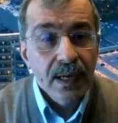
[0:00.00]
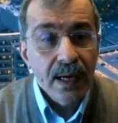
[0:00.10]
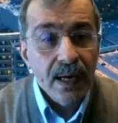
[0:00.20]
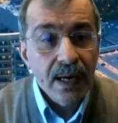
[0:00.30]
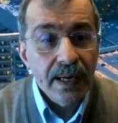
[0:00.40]

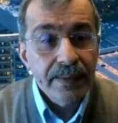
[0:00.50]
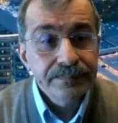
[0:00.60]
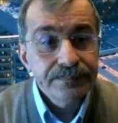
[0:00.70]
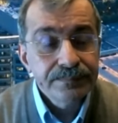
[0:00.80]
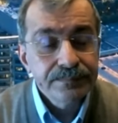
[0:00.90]
Um,
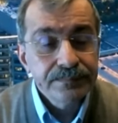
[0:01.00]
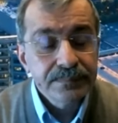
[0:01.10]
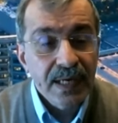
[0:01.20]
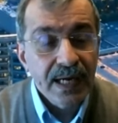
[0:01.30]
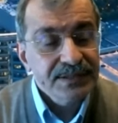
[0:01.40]

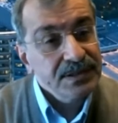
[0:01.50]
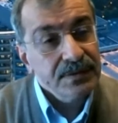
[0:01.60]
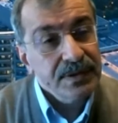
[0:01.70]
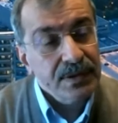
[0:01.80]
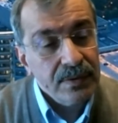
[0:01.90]
I still
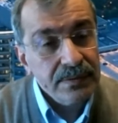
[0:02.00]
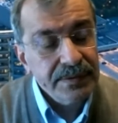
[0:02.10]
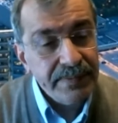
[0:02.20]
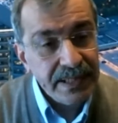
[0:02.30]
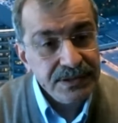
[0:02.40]
recall the
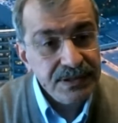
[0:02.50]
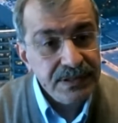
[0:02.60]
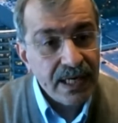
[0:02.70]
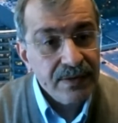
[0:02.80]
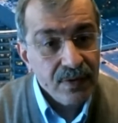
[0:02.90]
patient
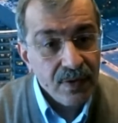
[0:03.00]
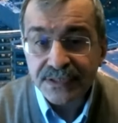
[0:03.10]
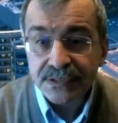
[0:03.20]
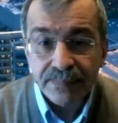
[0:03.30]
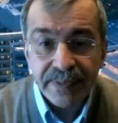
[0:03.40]
I
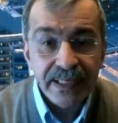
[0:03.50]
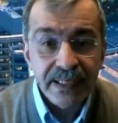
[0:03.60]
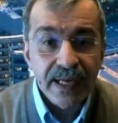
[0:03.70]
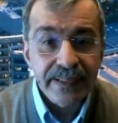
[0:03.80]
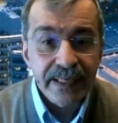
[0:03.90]
lost to
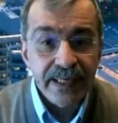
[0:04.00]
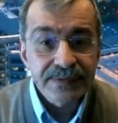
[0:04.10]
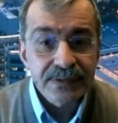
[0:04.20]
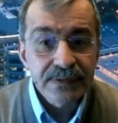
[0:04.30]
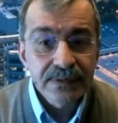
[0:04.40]
pancreatic
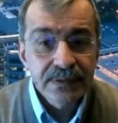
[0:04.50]
cancer.